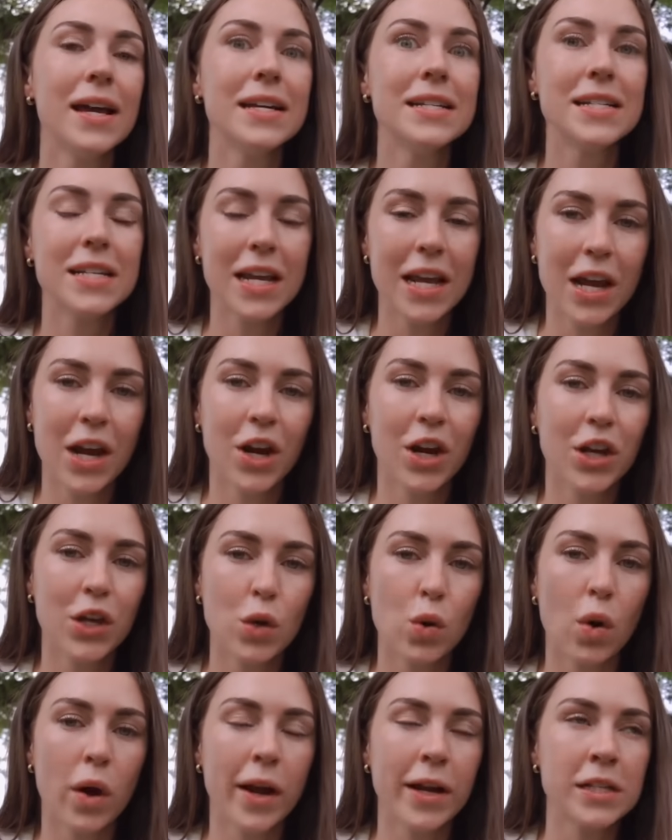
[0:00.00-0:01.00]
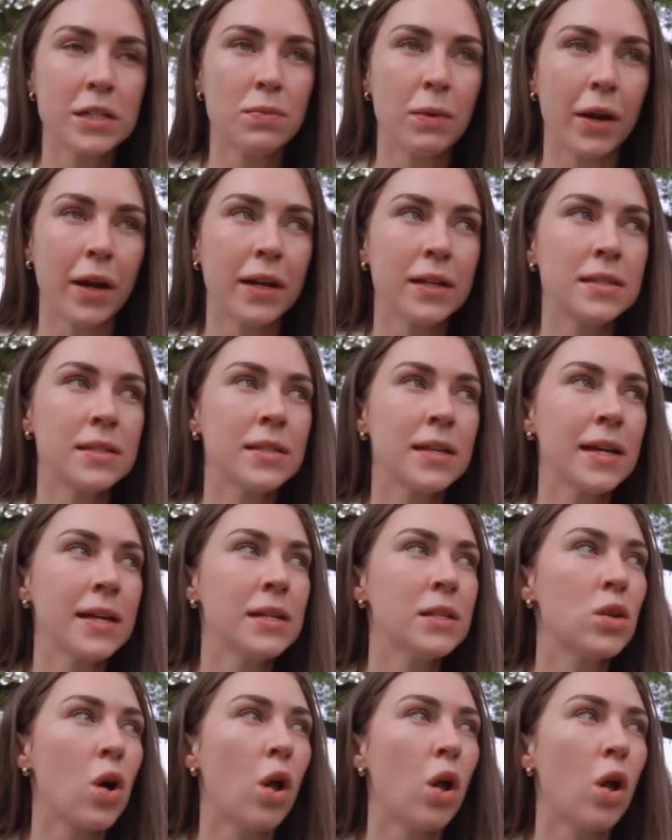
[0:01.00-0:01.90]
to hear your experiences.